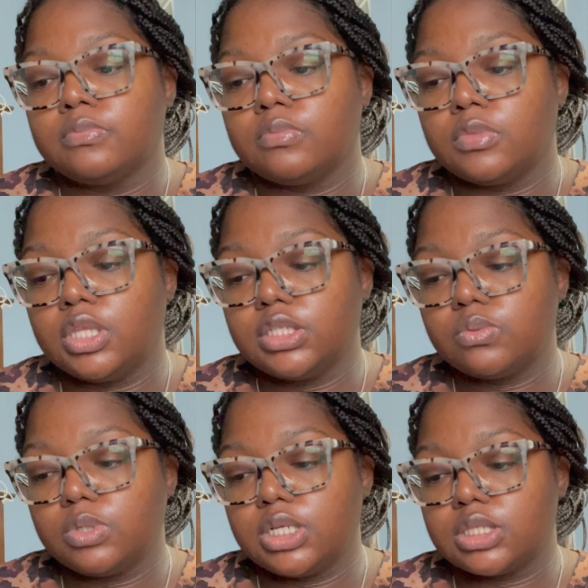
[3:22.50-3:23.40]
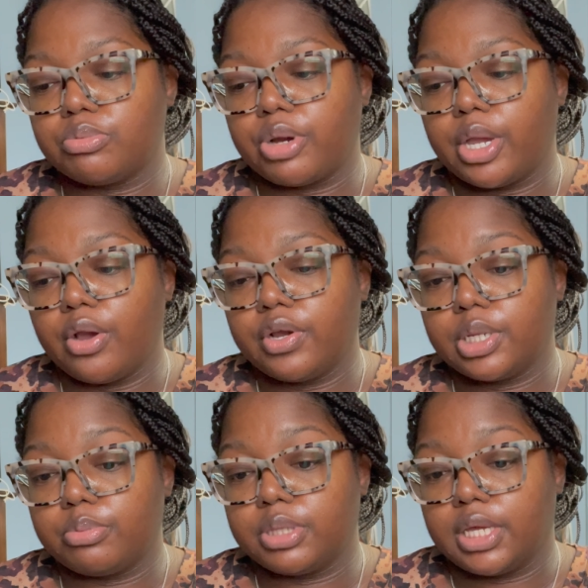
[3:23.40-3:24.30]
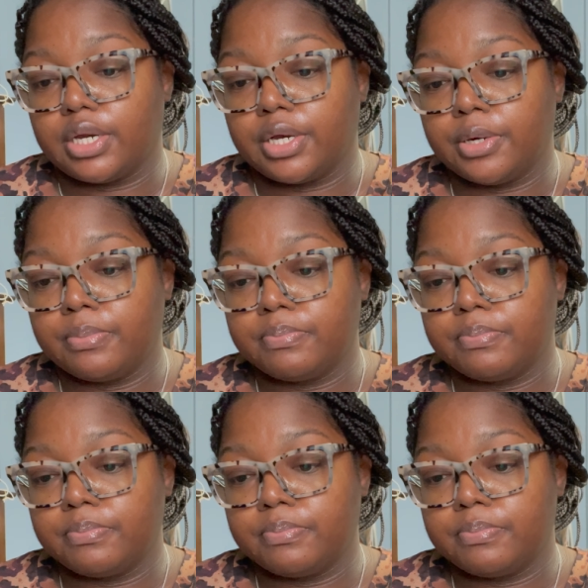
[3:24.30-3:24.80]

This one is a priority planner,